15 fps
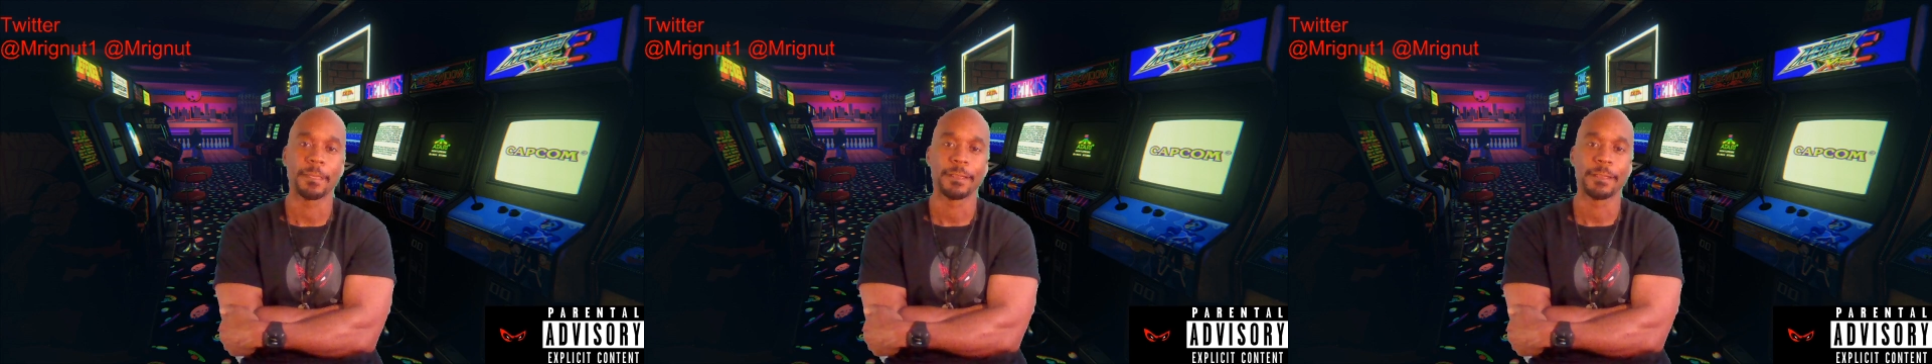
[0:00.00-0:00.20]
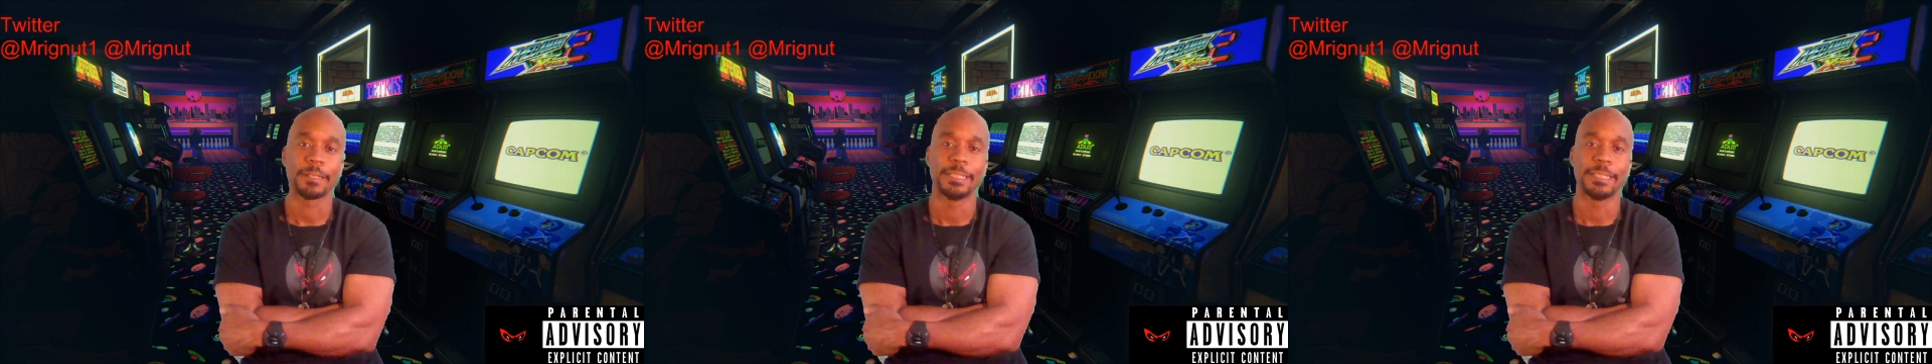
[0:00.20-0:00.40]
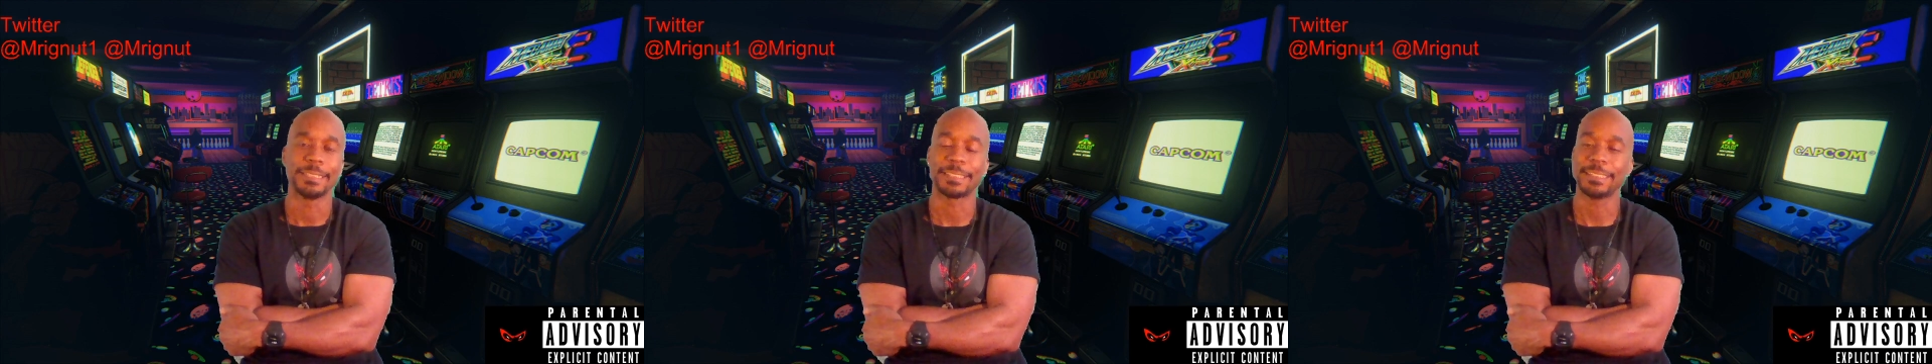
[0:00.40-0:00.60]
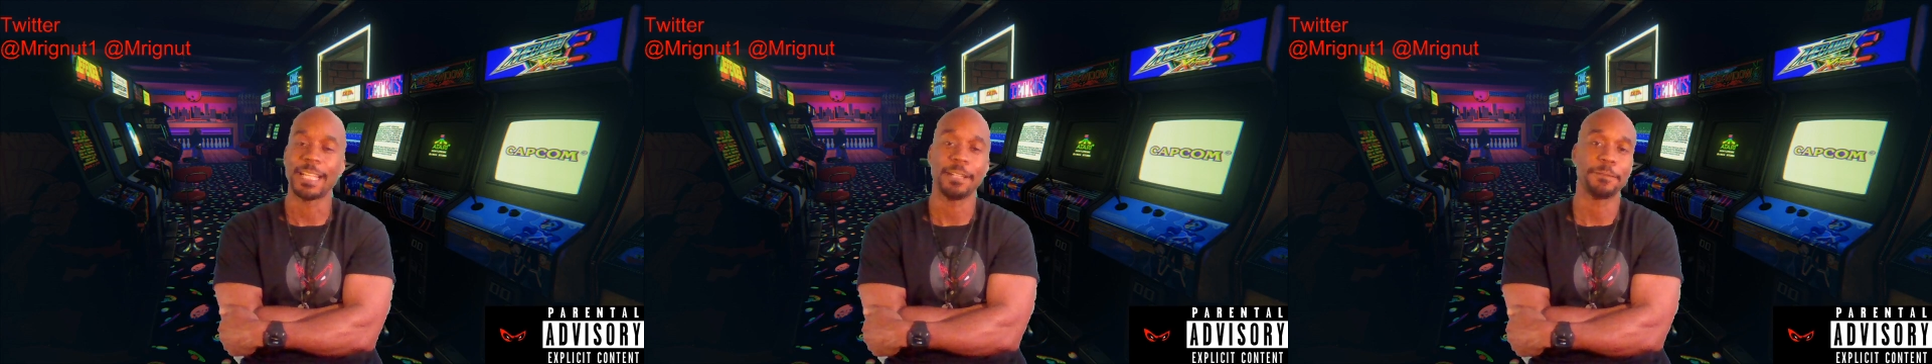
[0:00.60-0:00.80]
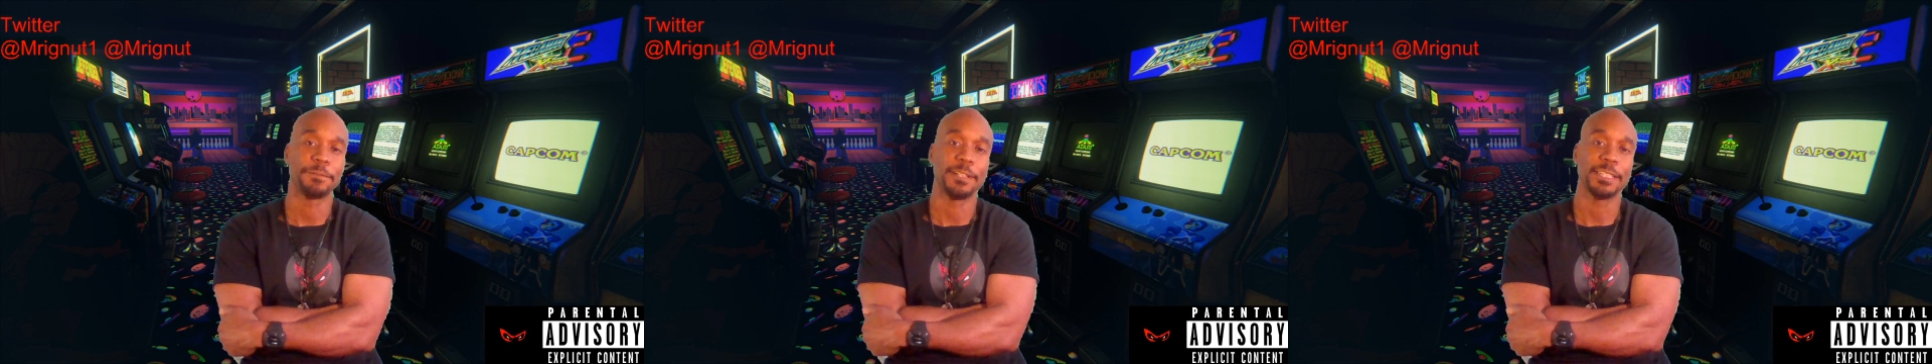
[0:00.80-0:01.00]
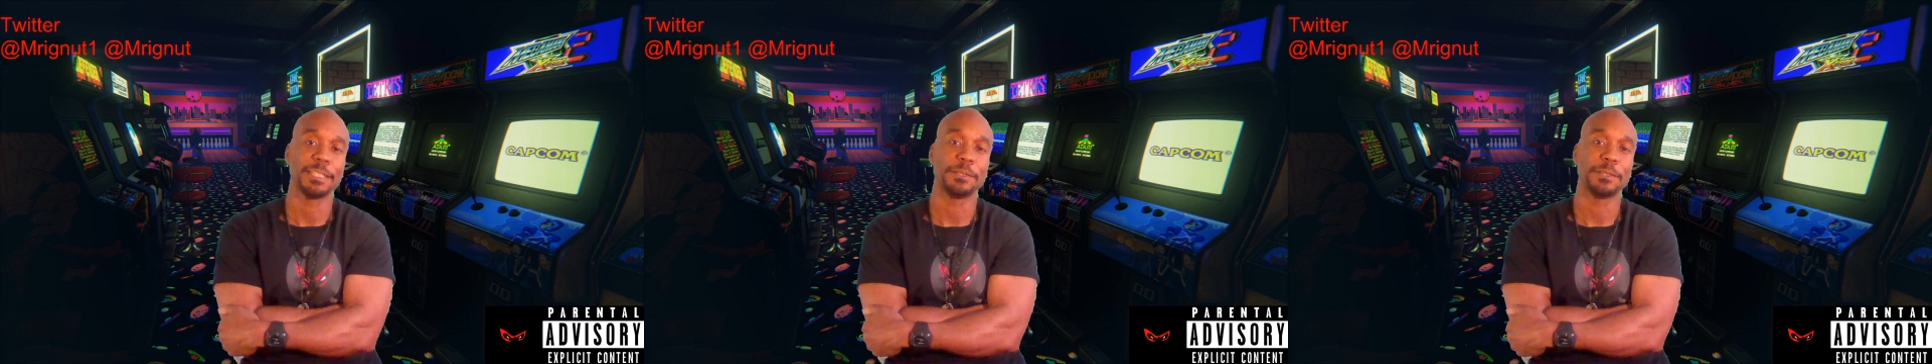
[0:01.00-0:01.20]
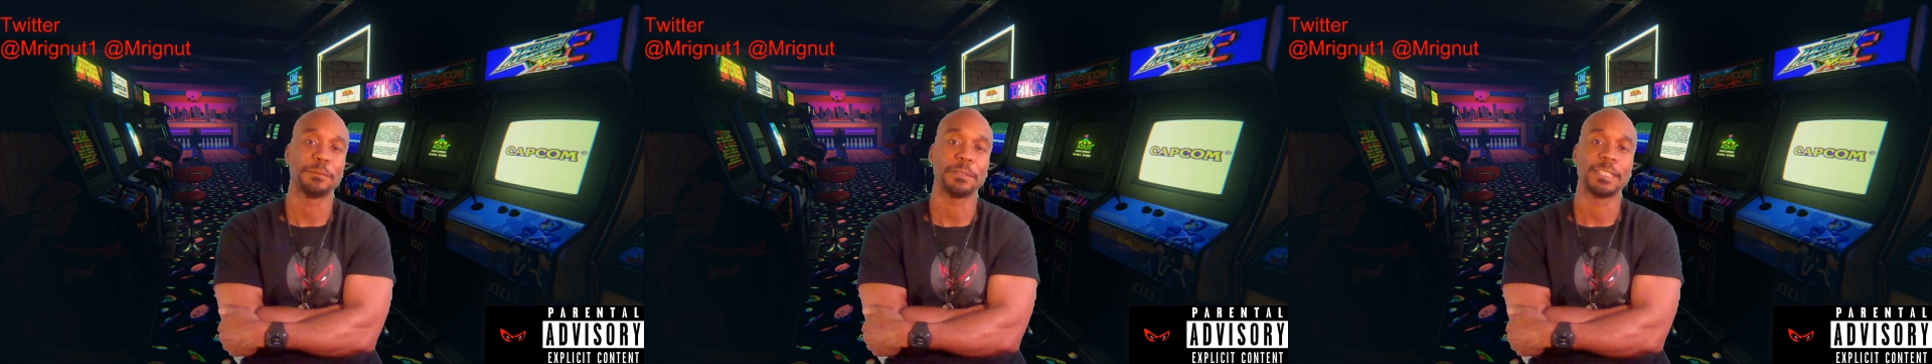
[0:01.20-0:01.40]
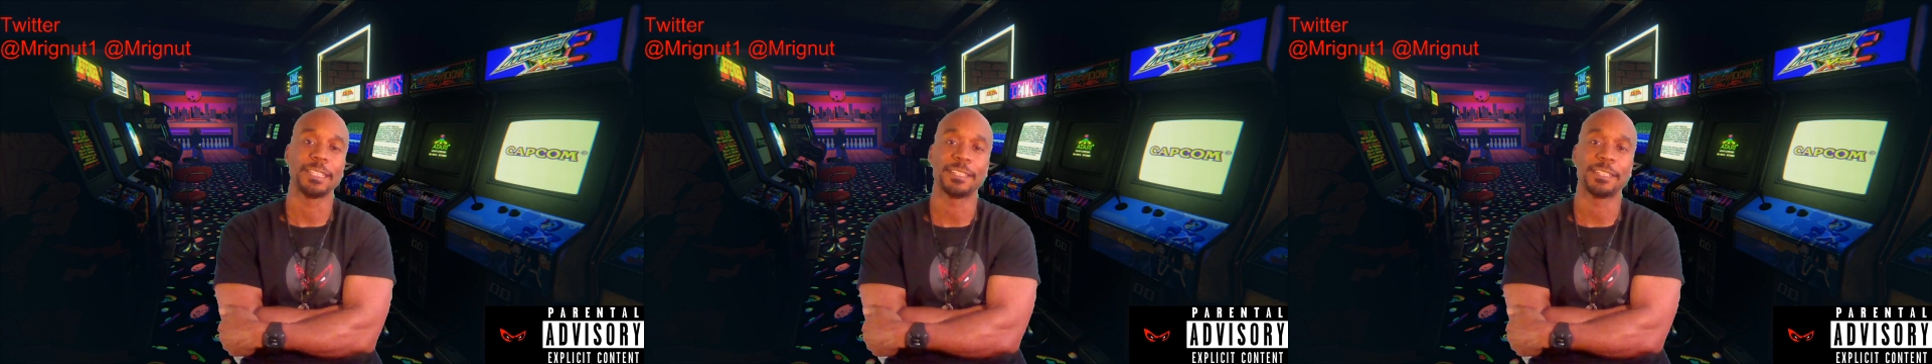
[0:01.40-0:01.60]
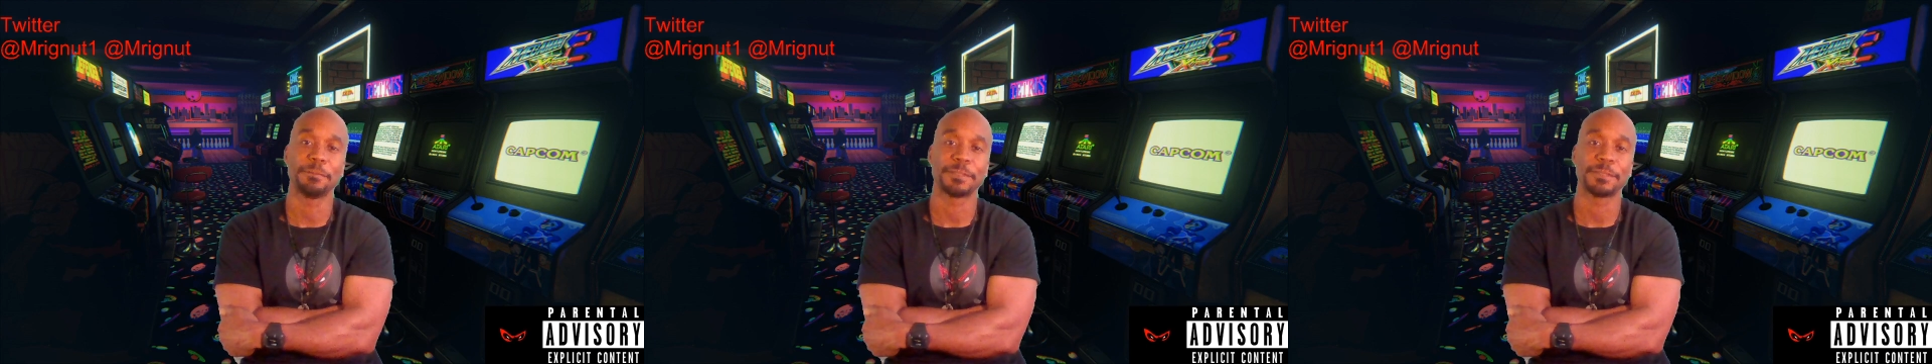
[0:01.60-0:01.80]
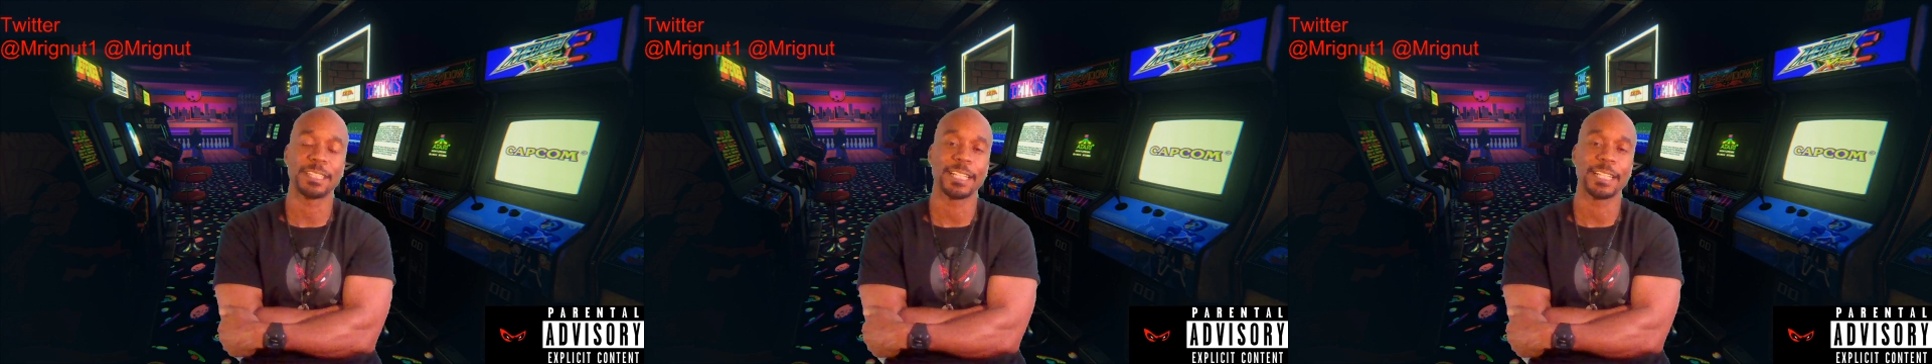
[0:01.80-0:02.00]
It's not funny when it
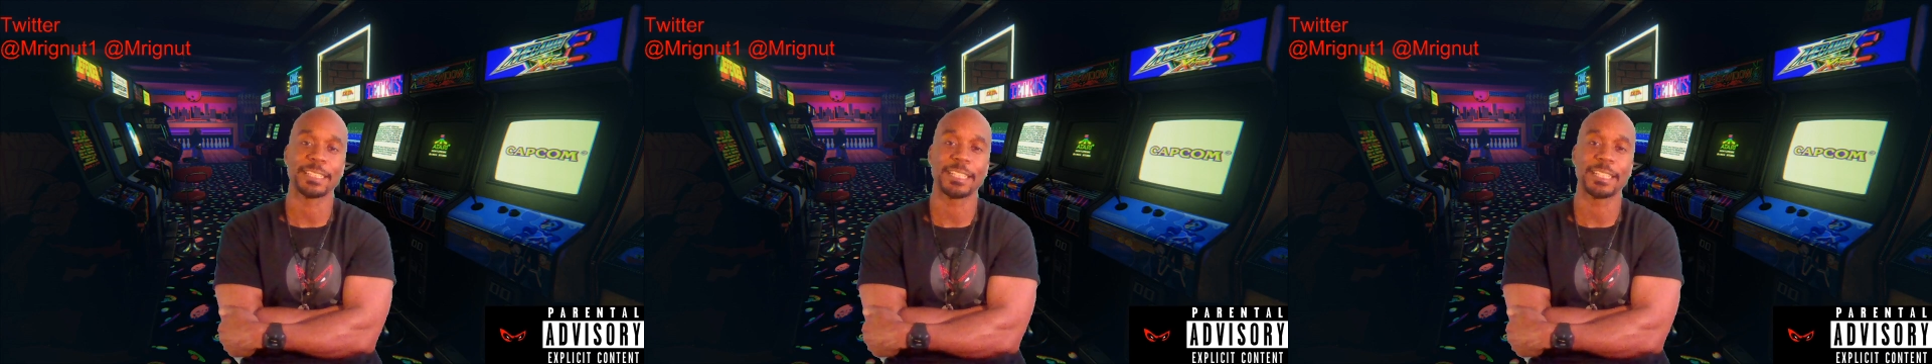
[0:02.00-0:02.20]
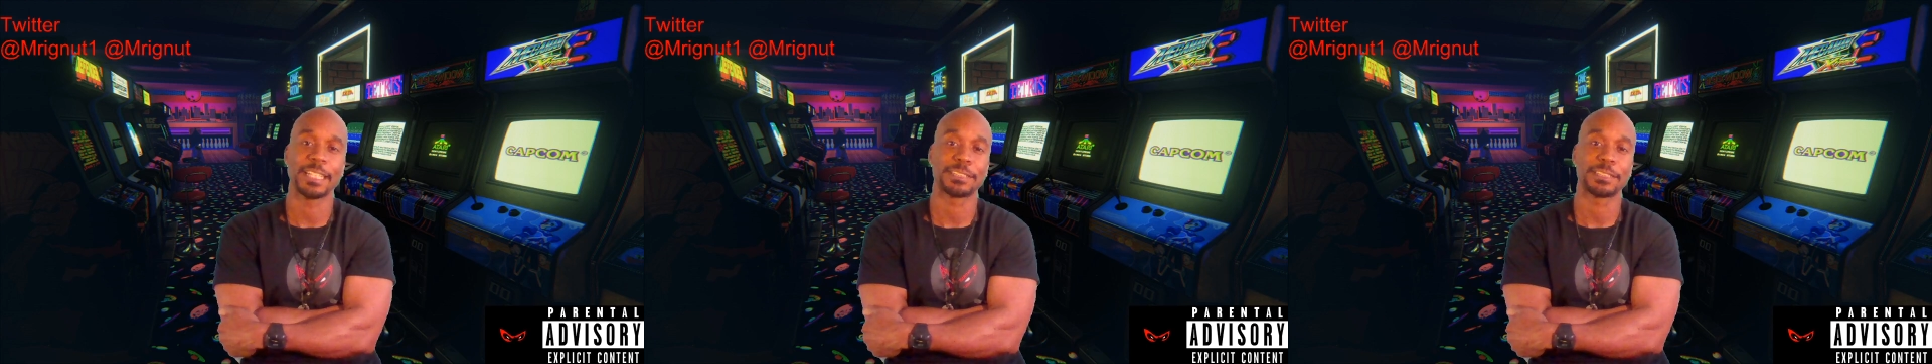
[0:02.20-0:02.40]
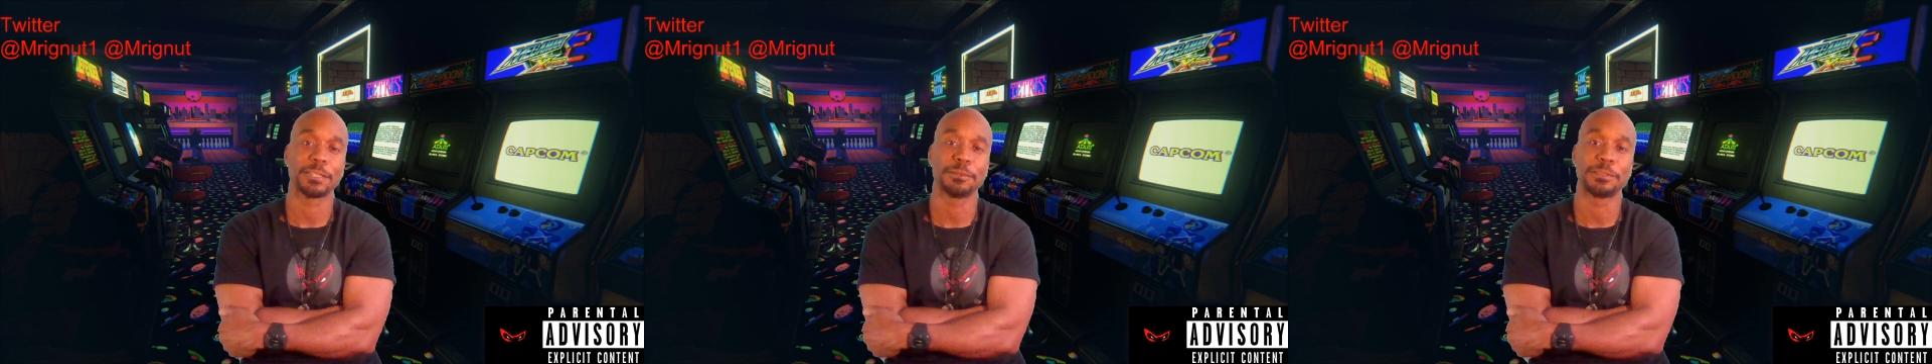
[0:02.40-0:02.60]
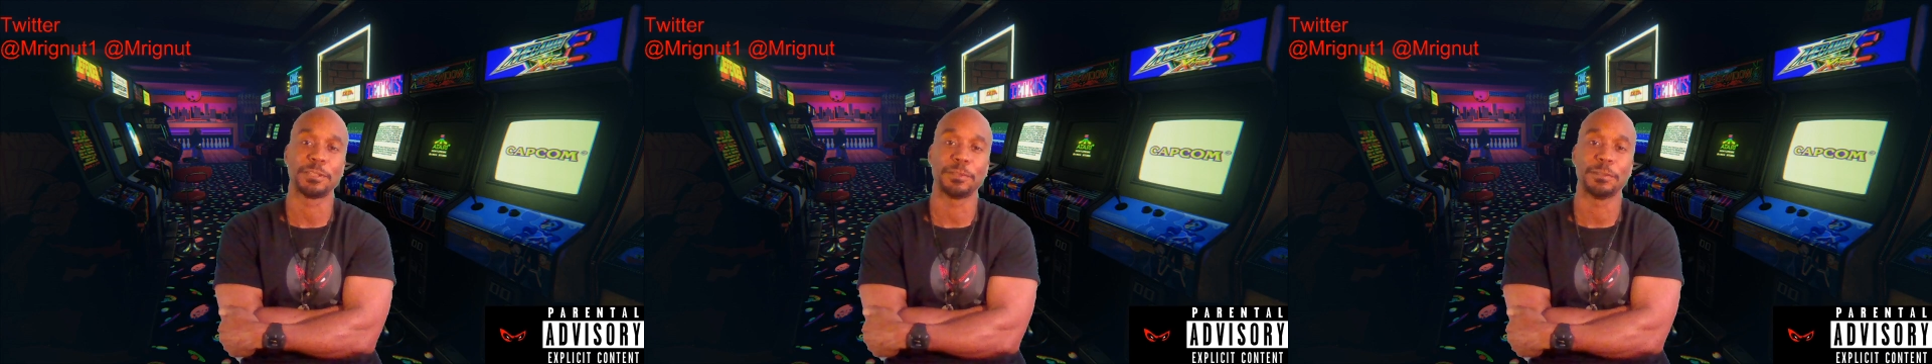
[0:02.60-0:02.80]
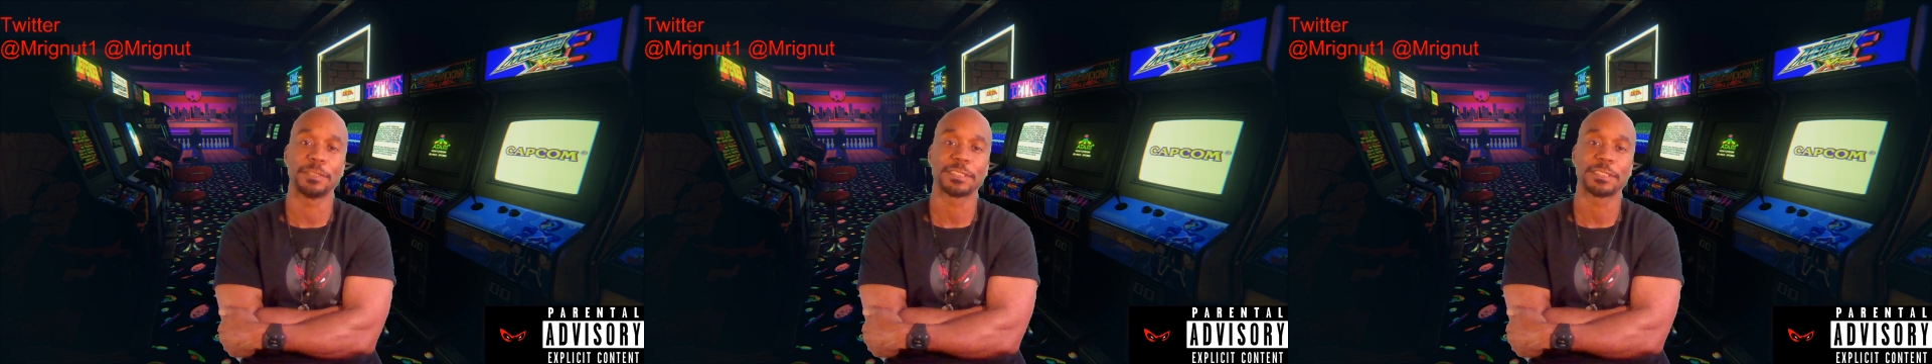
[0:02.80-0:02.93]
comes knocking at your door.